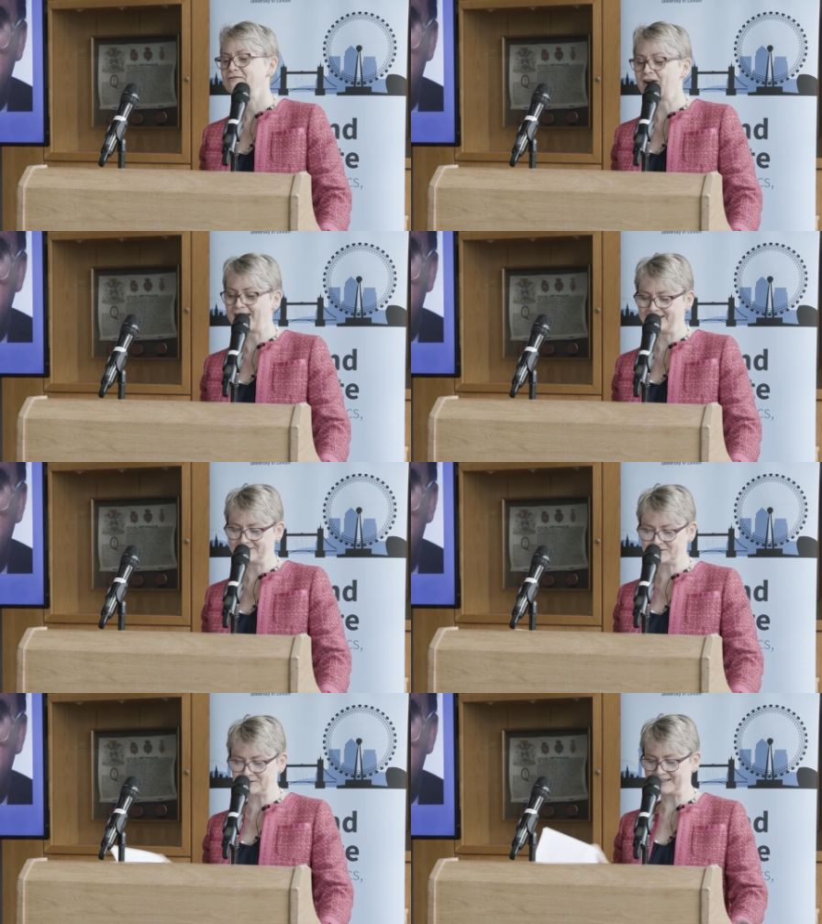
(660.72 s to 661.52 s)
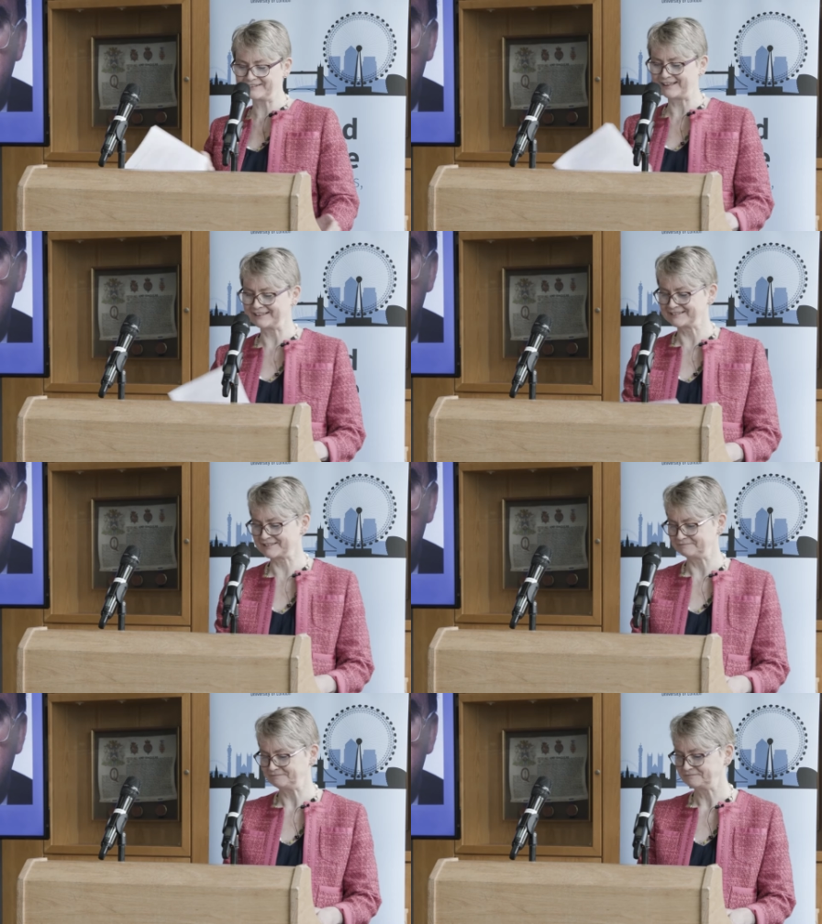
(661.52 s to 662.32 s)
way of doing
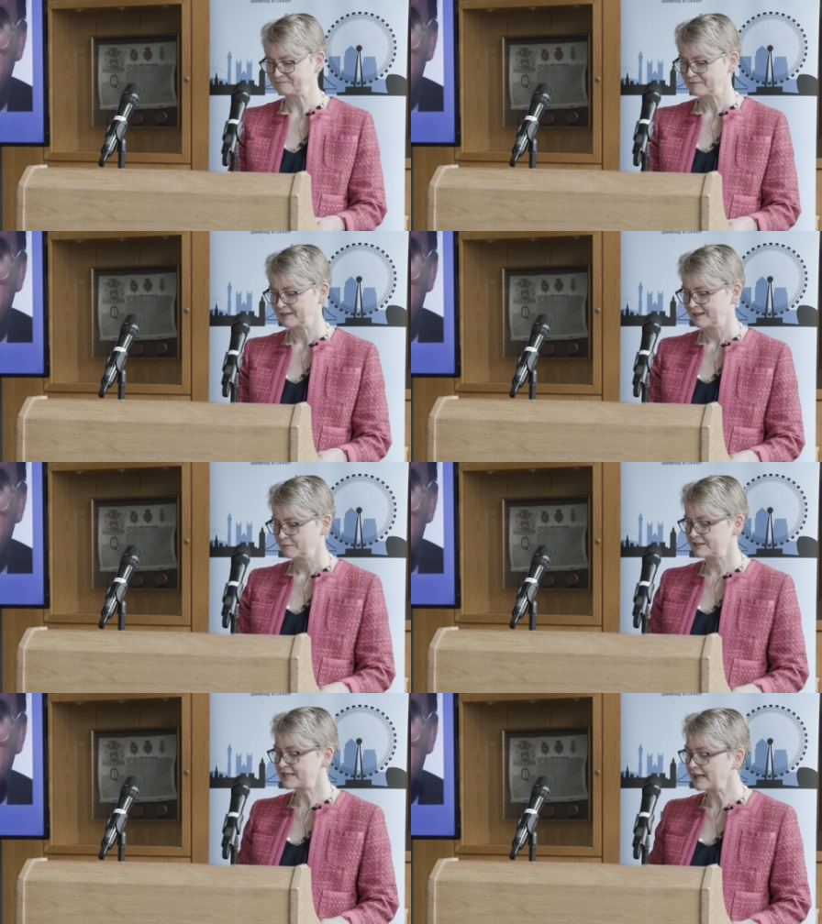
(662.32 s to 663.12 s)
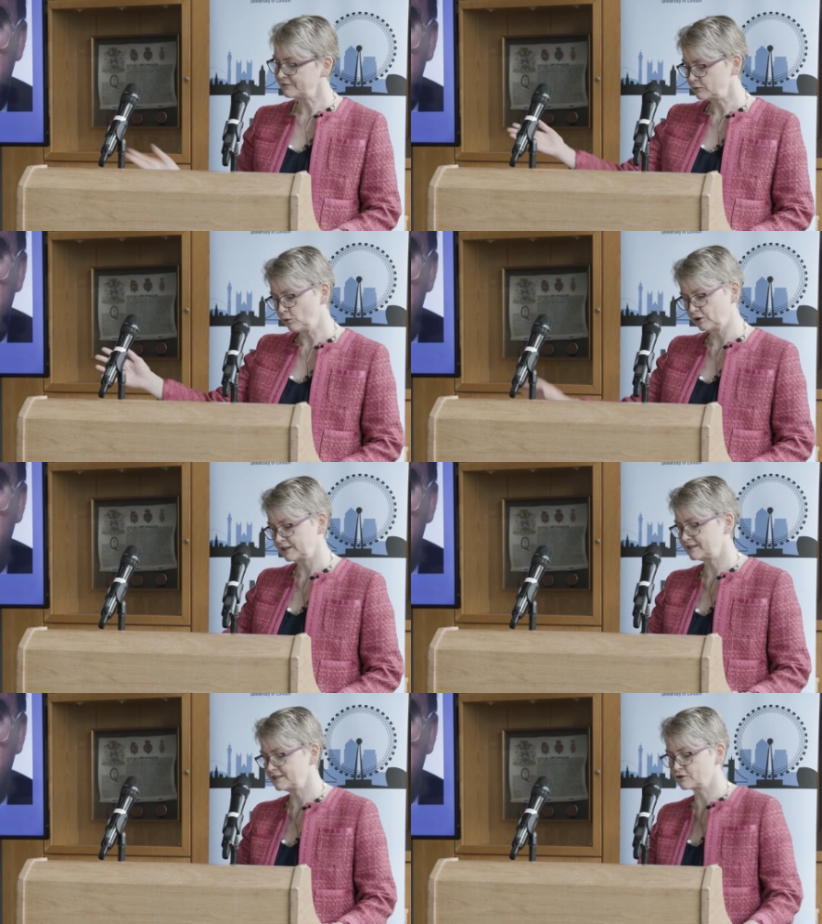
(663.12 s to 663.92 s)
things. But David
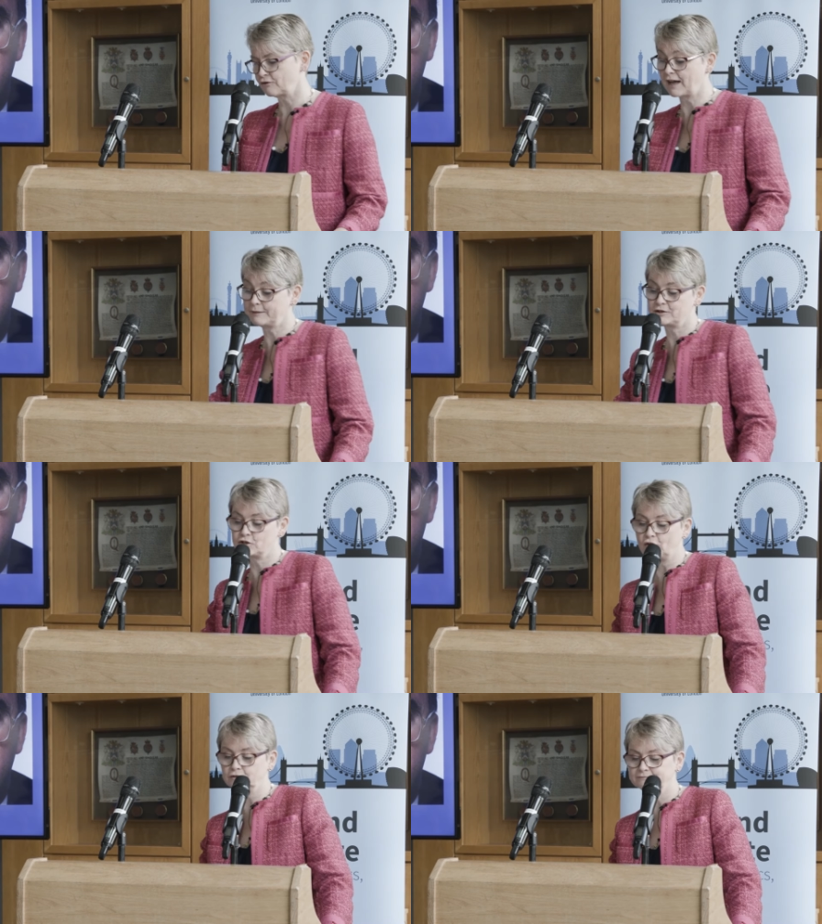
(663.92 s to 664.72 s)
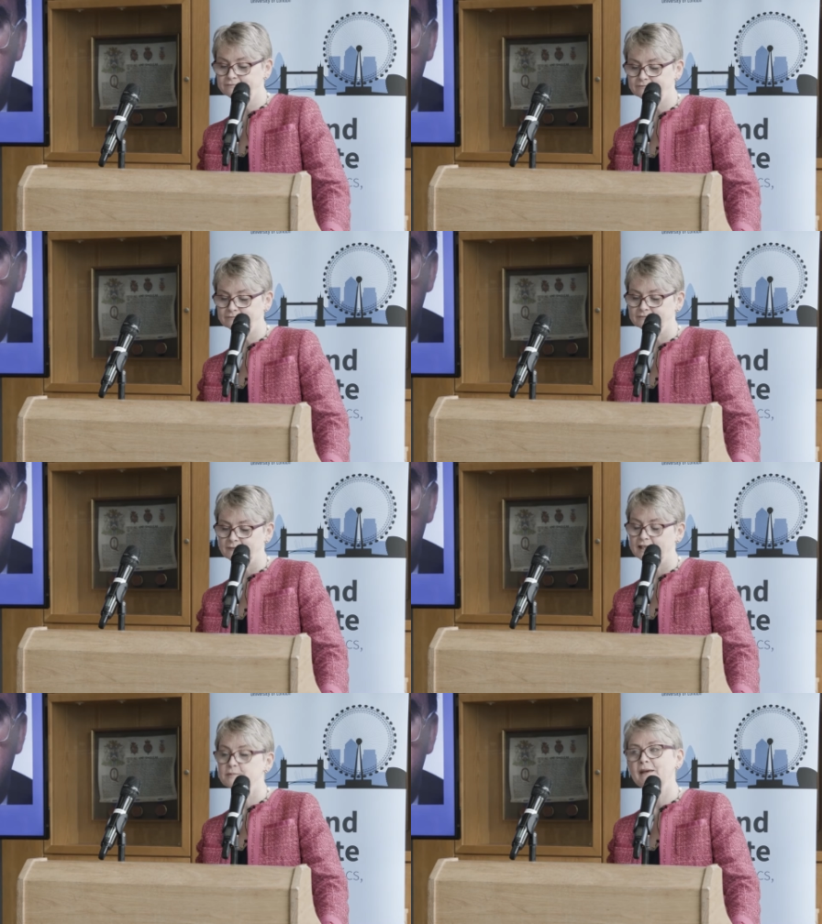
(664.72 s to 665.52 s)
Ward has described John
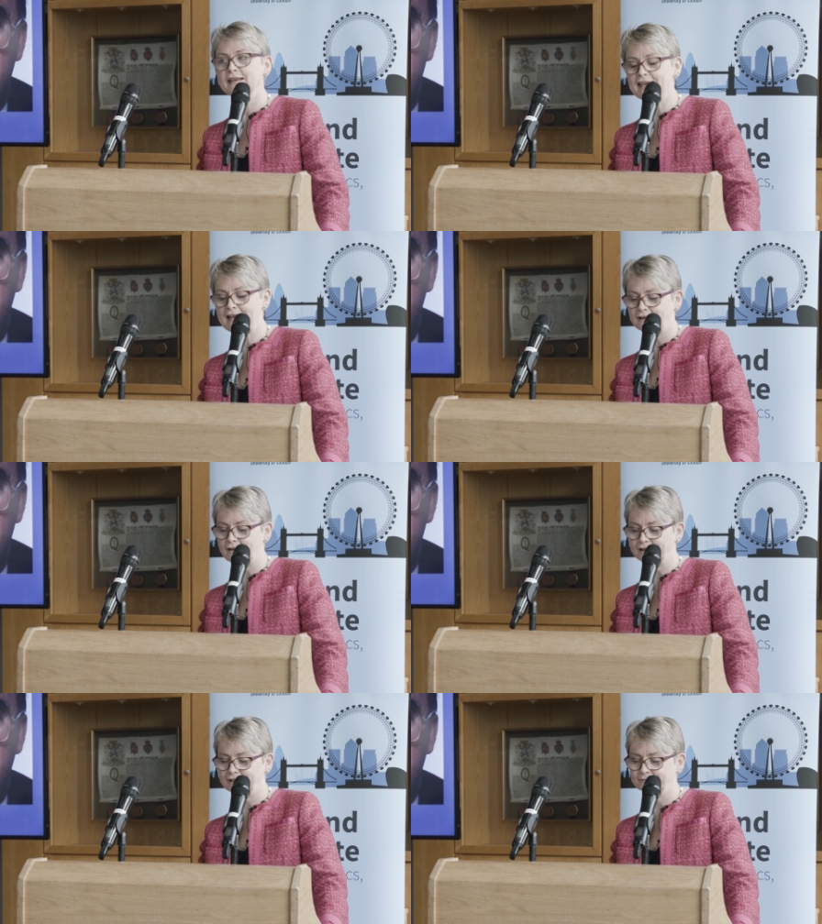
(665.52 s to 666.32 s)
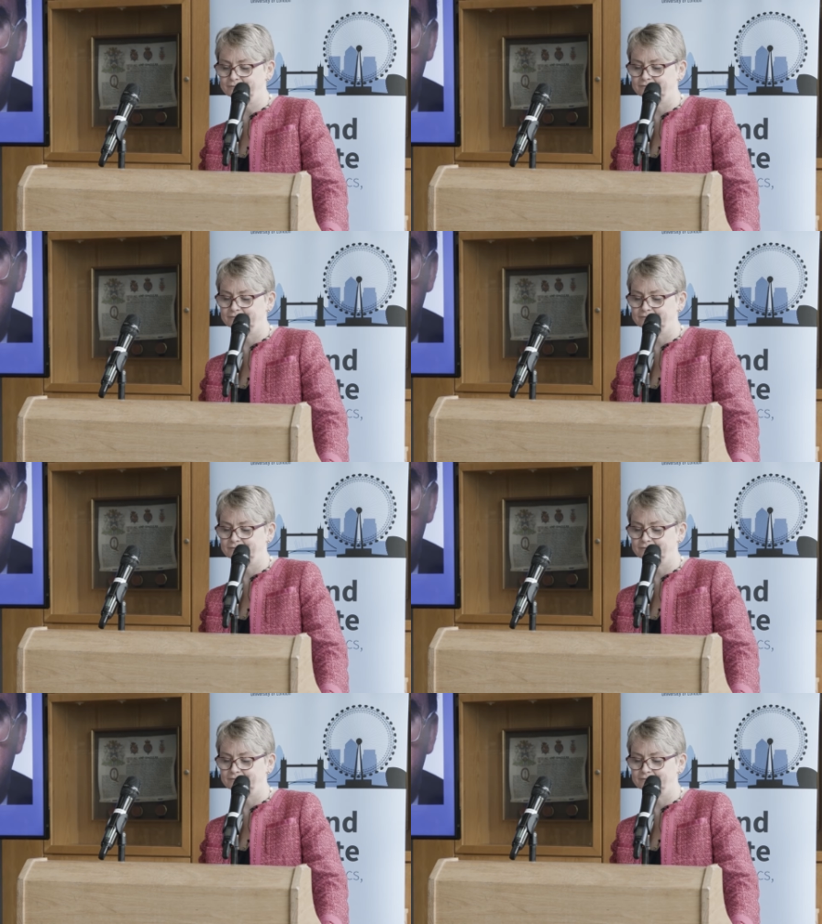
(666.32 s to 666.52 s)
as being cat like